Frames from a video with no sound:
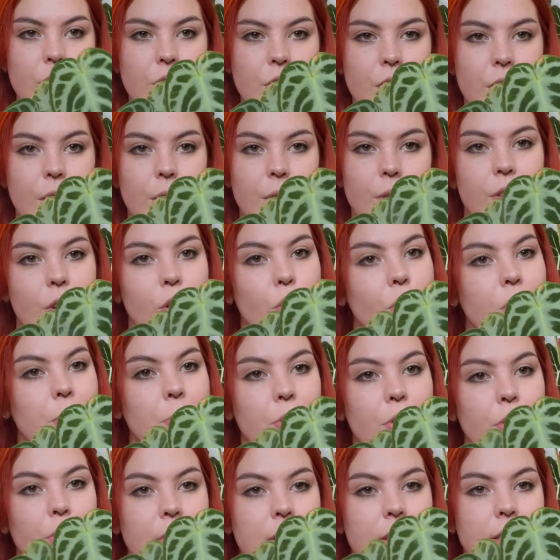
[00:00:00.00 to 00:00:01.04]
to the
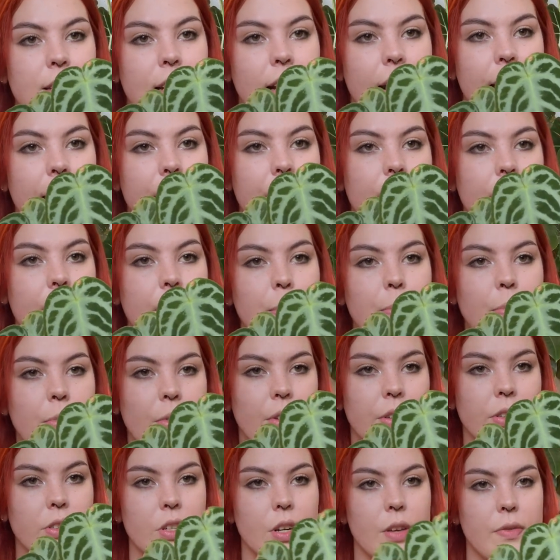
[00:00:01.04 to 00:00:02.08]
normal crystallinum.
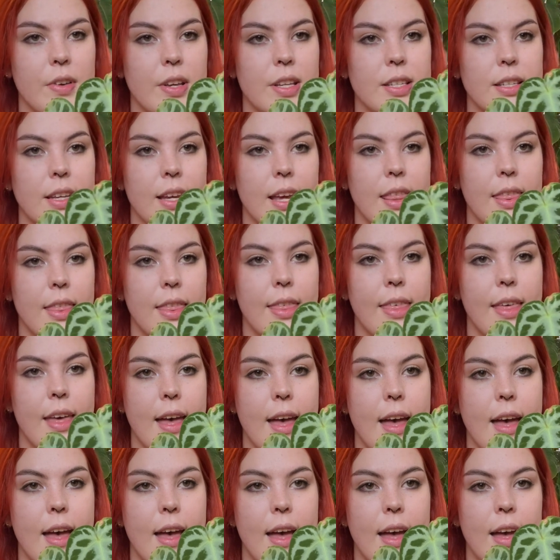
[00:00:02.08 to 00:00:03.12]
Don't know if you can see it
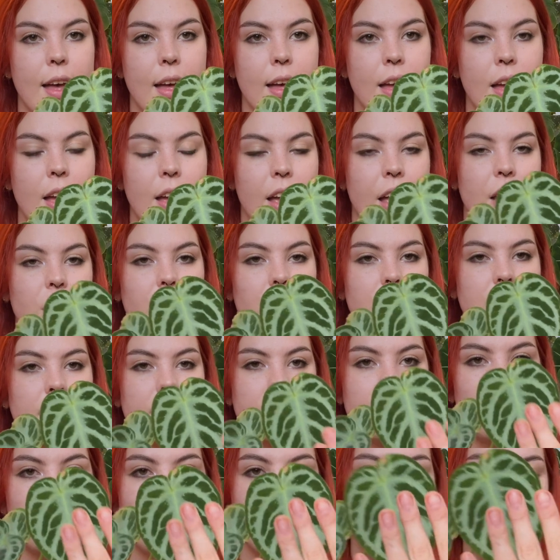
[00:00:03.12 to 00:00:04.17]
there. It just
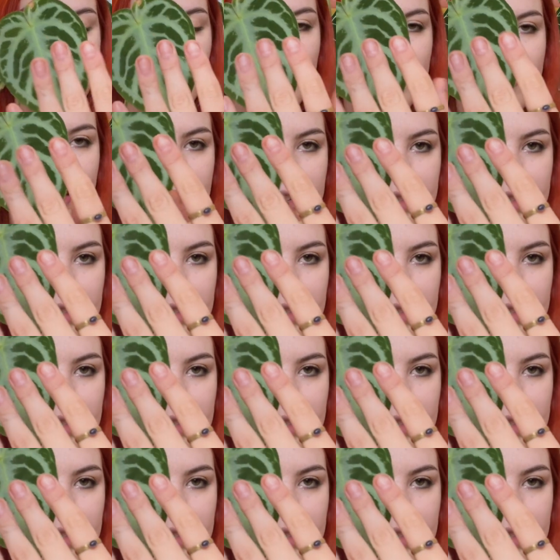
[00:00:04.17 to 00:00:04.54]
has a lot more of that